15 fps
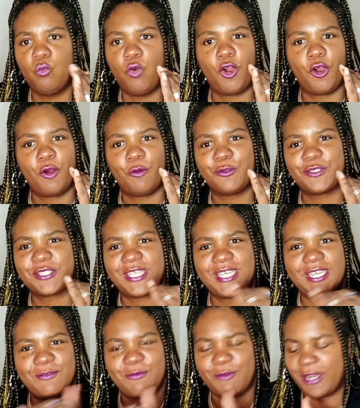Was
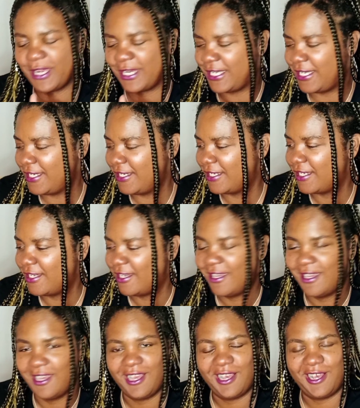getting ready.
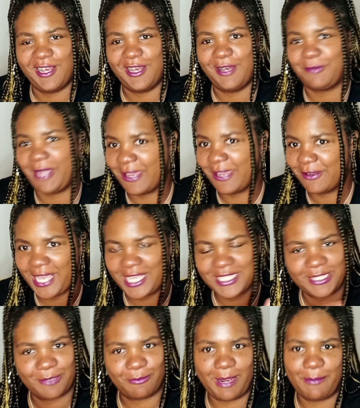Like I said,
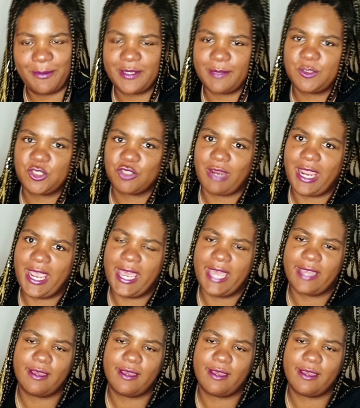wrapping up track.